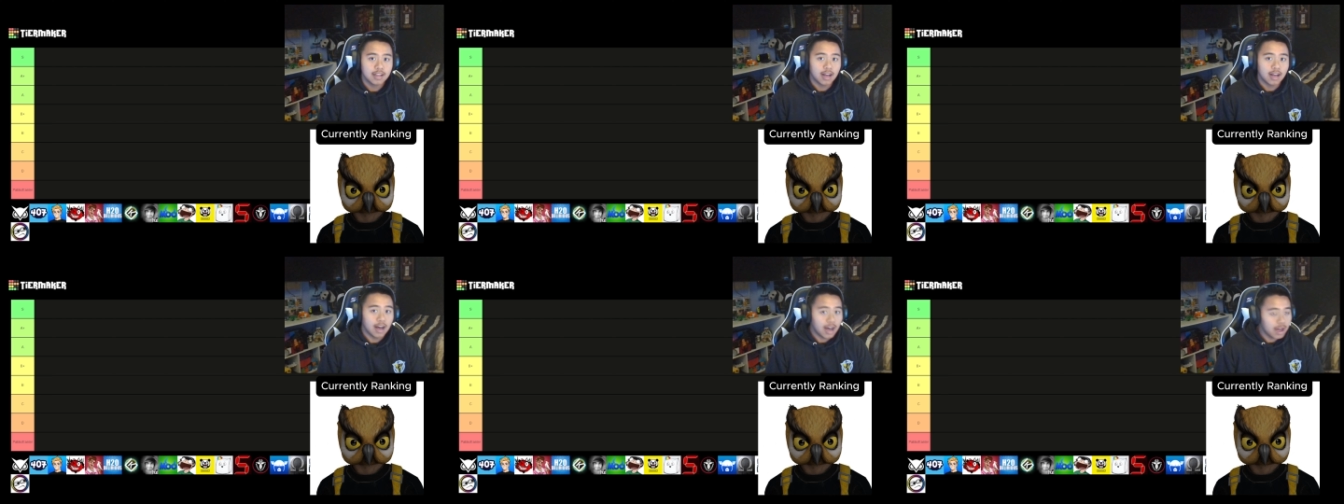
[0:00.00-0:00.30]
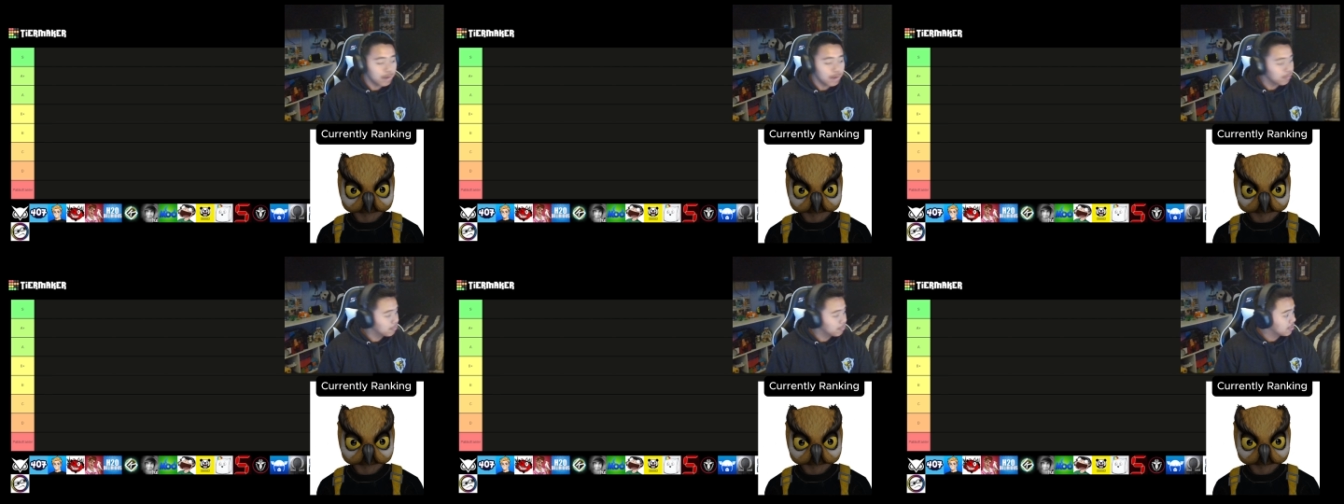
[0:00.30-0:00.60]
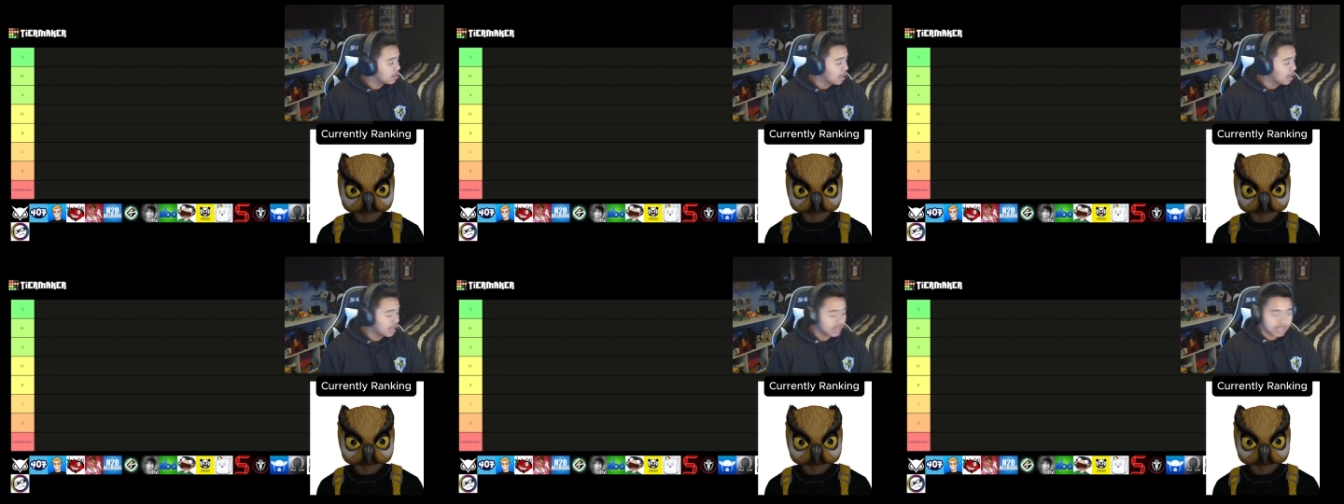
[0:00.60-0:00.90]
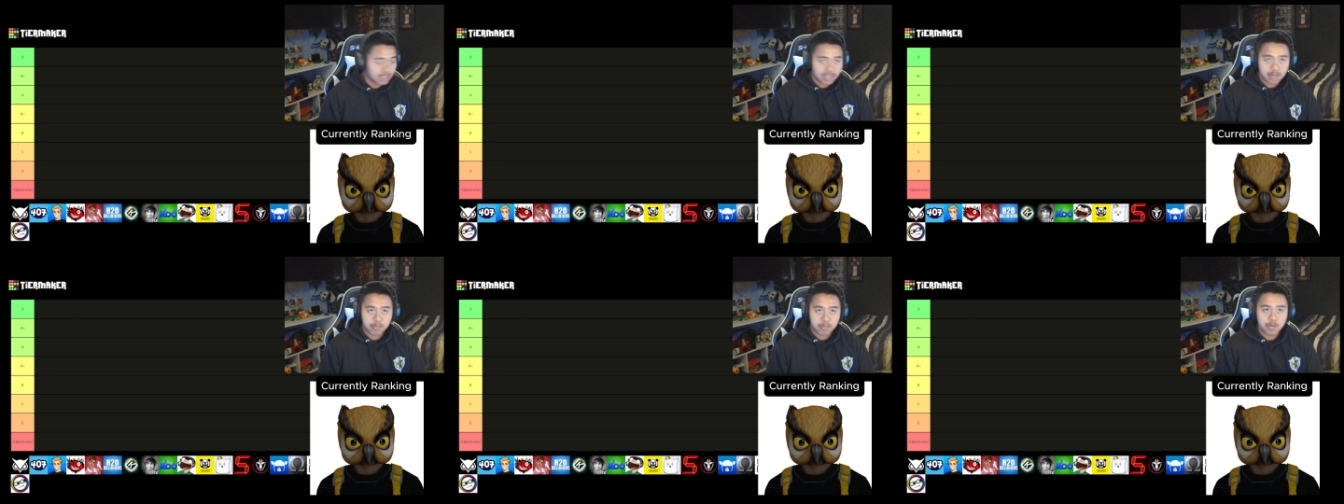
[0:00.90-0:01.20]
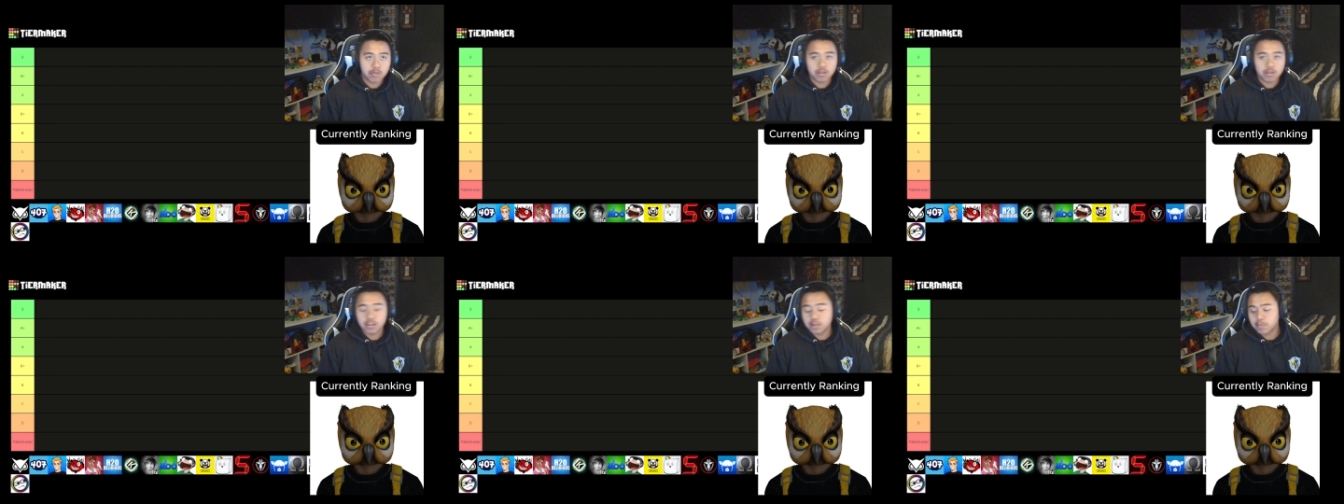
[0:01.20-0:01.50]
I'm I gotta be
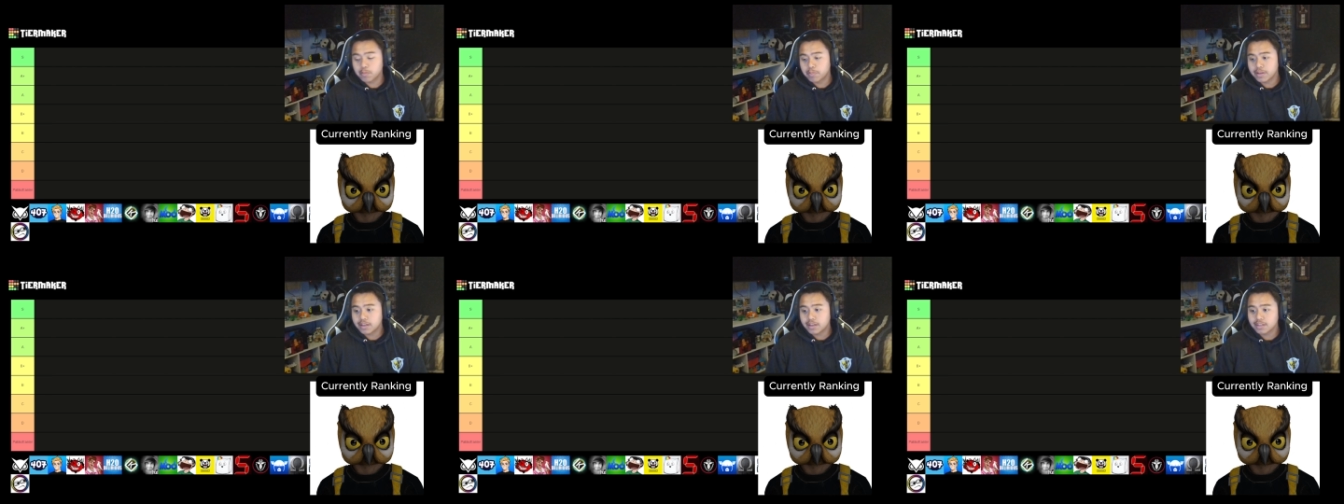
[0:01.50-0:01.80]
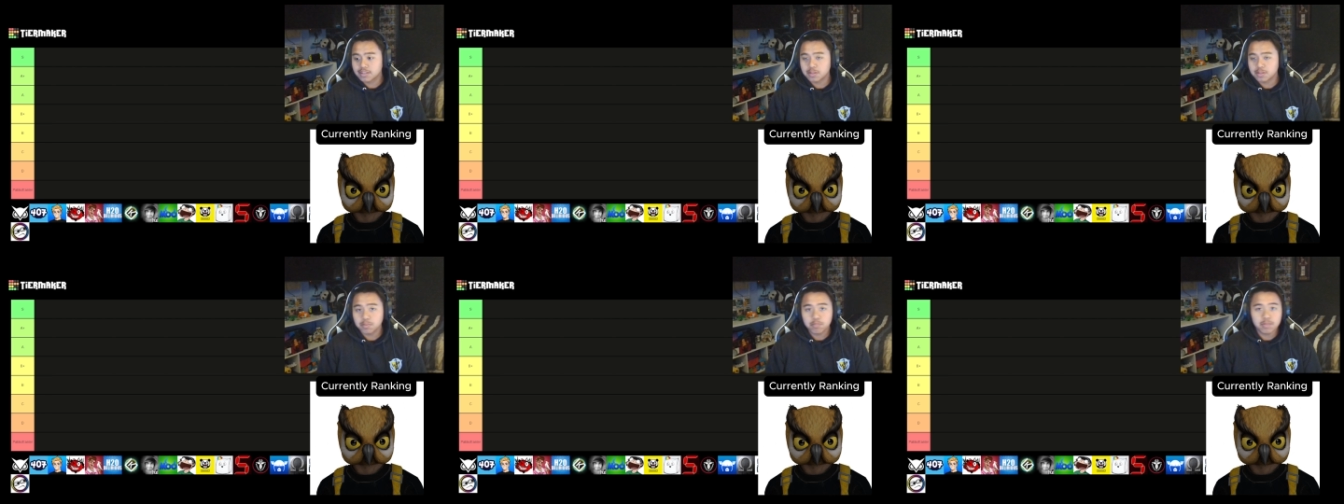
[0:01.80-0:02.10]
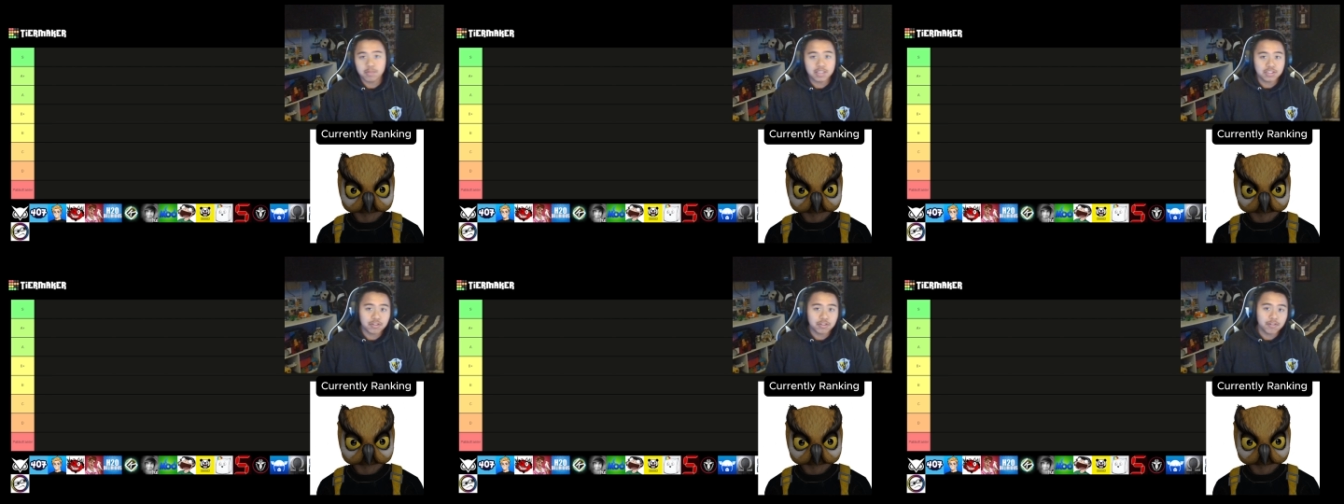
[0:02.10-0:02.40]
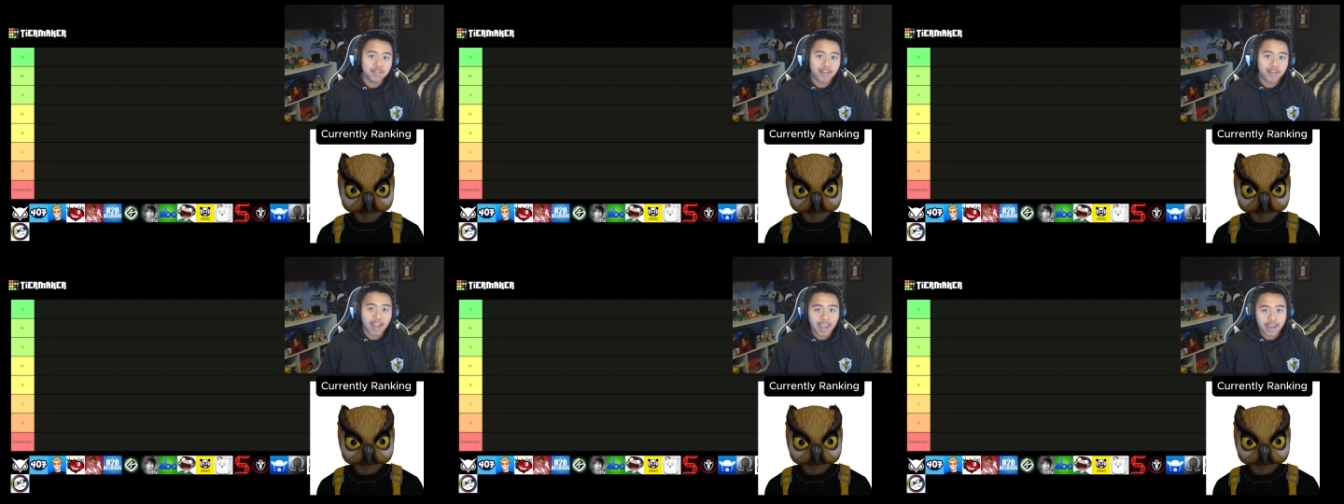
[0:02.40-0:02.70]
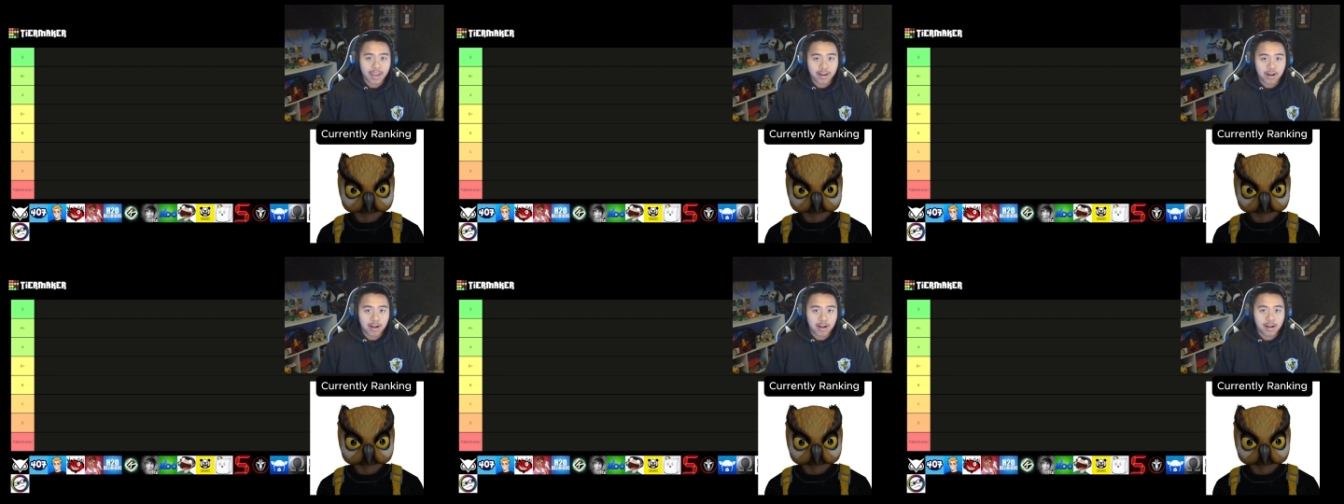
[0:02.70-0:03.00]
one of the biggest Mr.
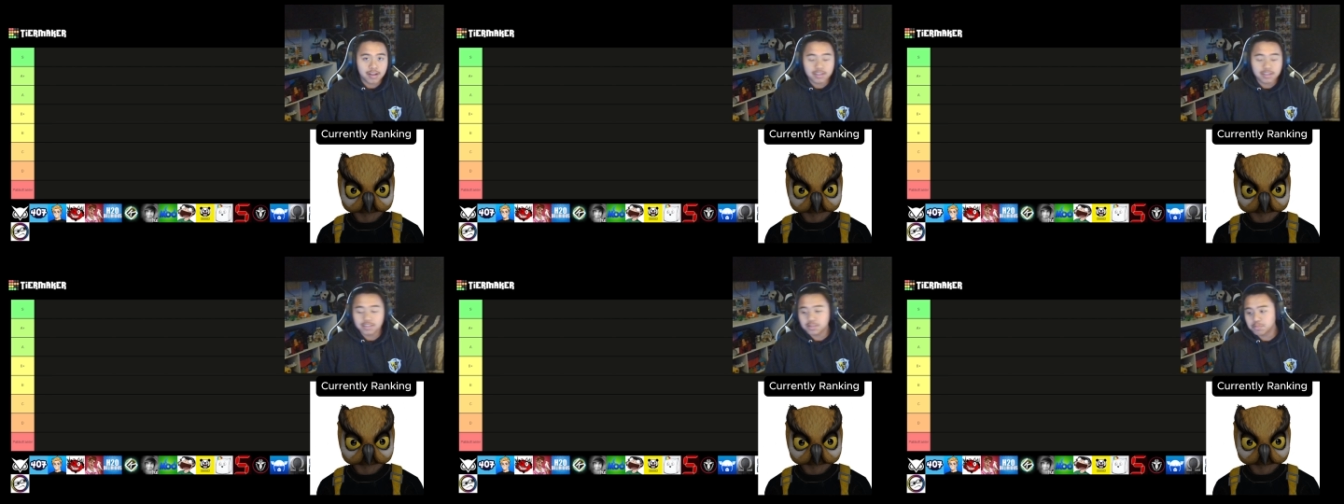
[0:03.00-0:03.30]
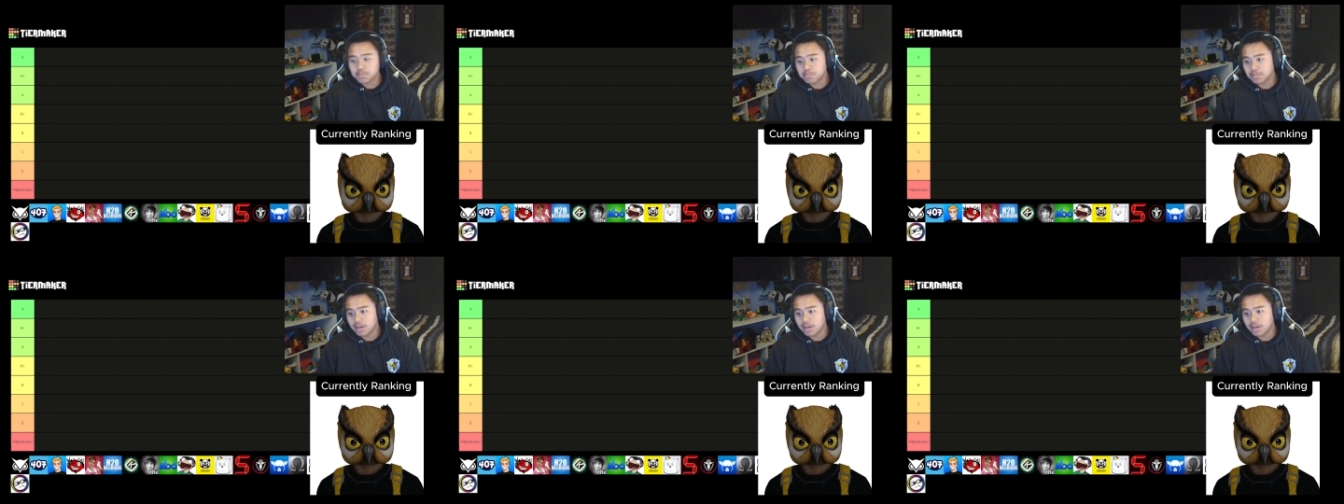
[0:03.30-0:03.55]
Ranos.